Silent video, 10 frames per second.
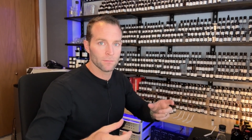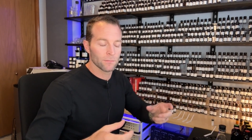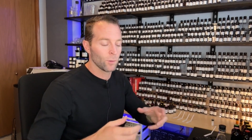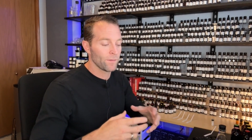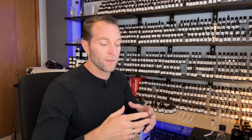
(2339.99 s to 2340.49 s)

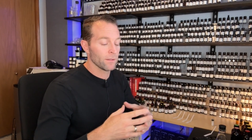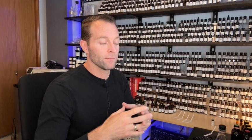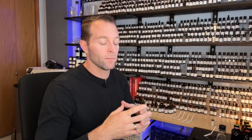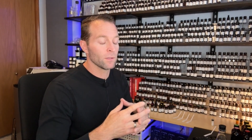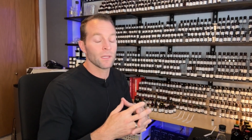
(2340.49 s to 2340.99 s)
what the
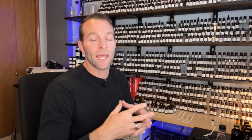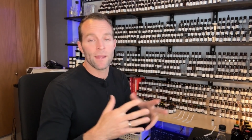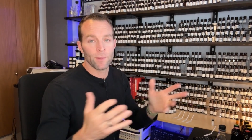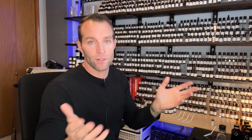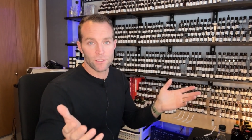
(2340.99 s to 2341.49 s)

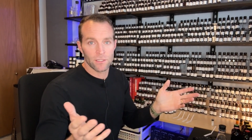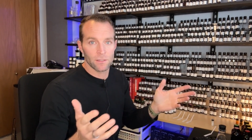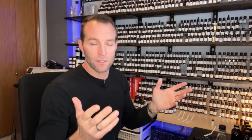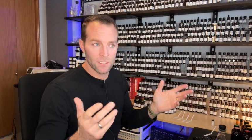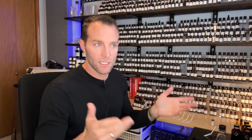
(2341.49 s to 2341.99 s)
layperson
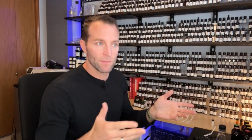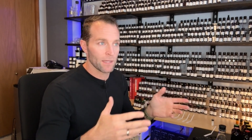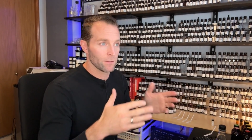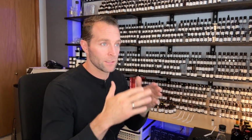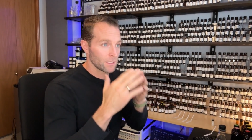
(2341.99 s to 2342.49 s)

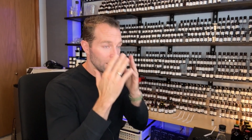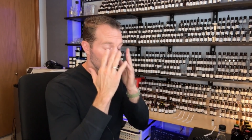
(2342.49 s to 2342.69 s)
smells.